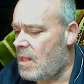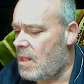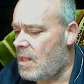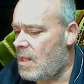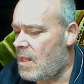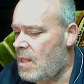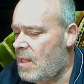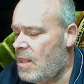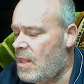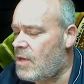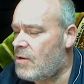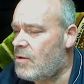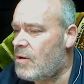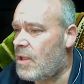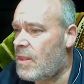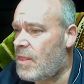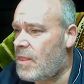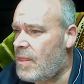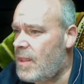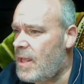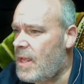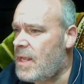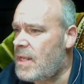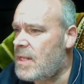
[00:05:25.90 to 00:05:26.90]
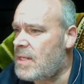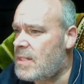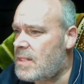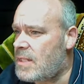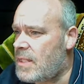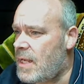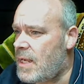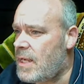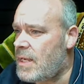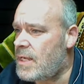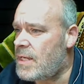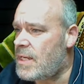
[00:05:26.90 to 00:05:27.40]
there are things
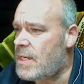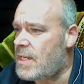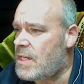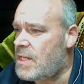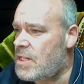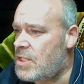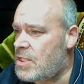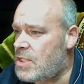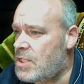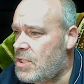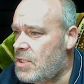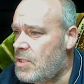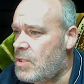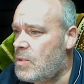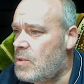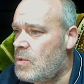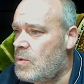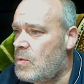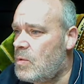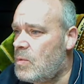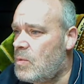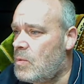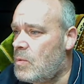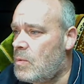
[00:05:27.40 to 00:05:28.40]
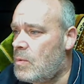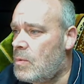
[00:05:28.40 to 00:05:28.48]
they can do